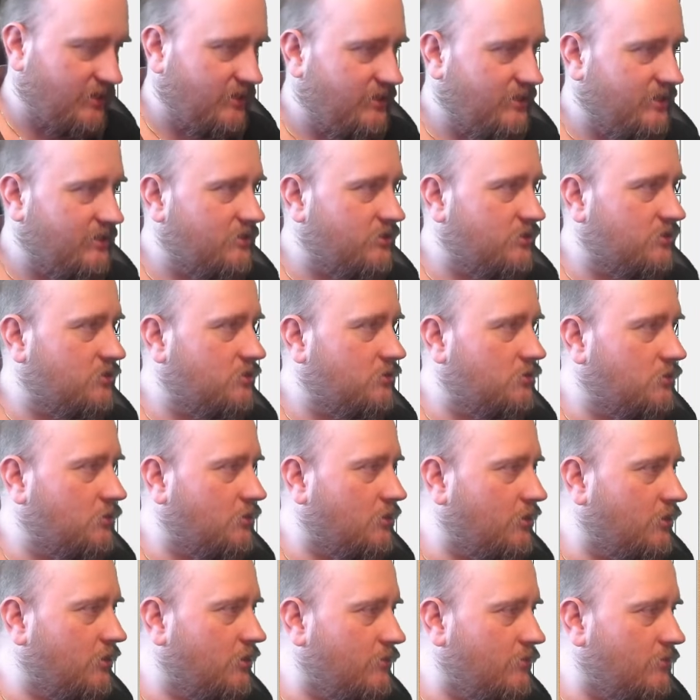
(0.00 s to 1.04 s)
that's
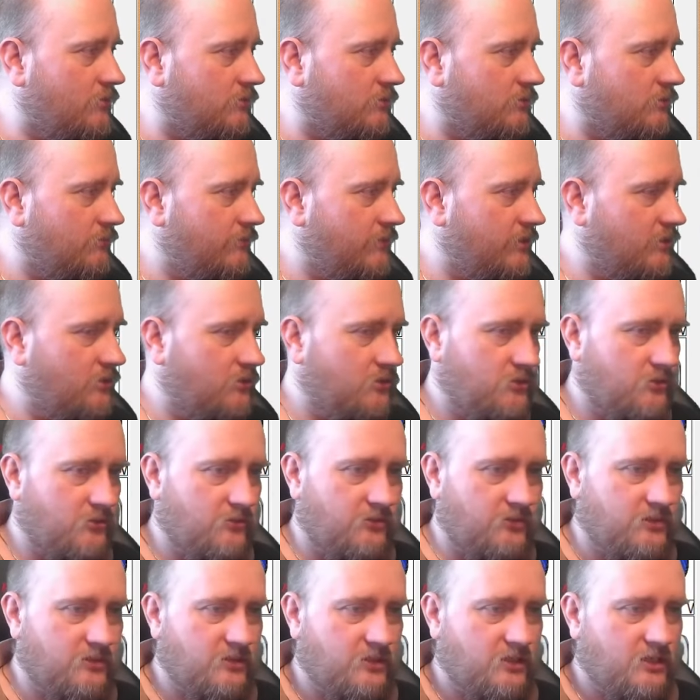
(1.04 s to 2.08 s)
true. We could